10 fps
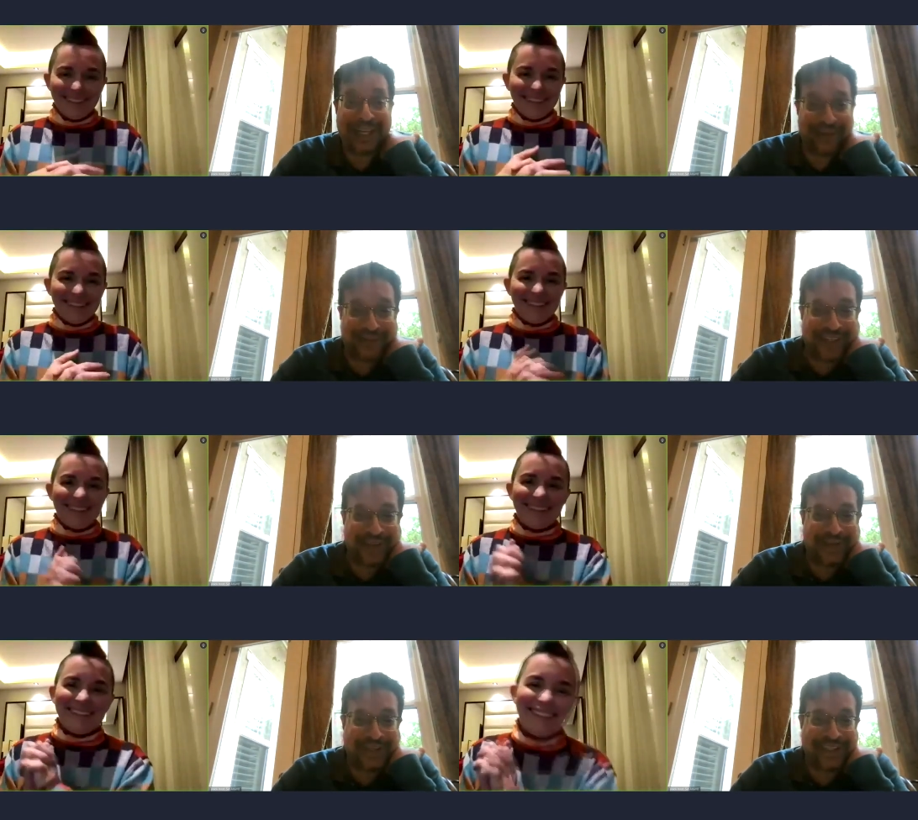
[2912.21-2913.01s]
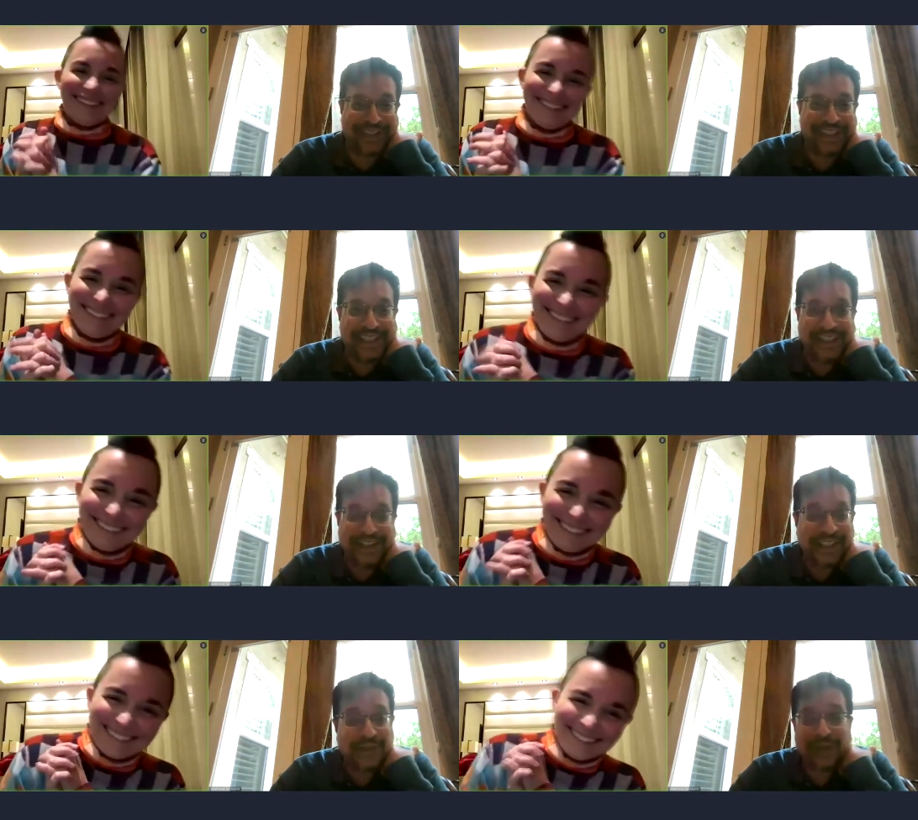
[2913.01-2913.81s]
Speaker 1: I definitely will.
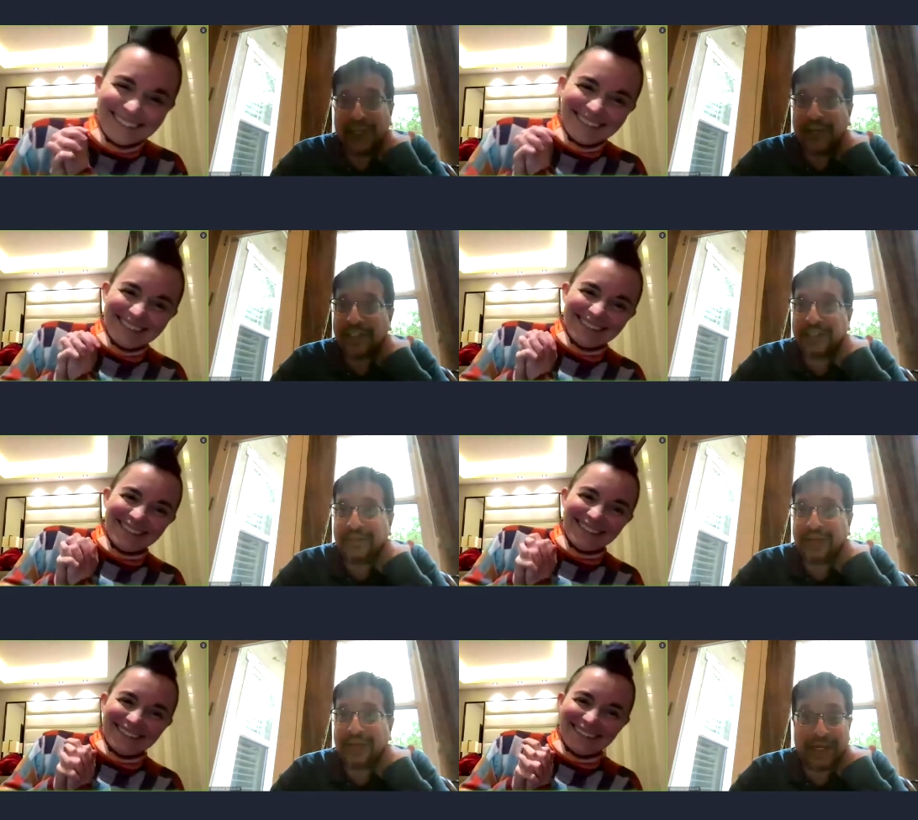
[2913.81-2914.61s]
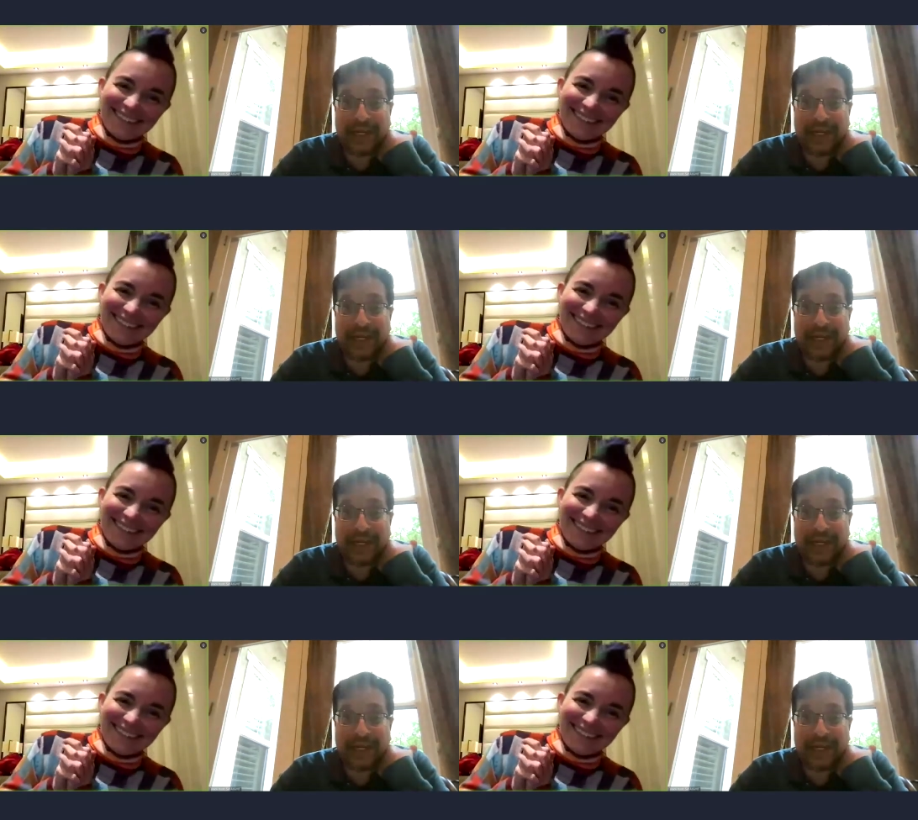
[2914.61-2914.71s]
This is really awesome.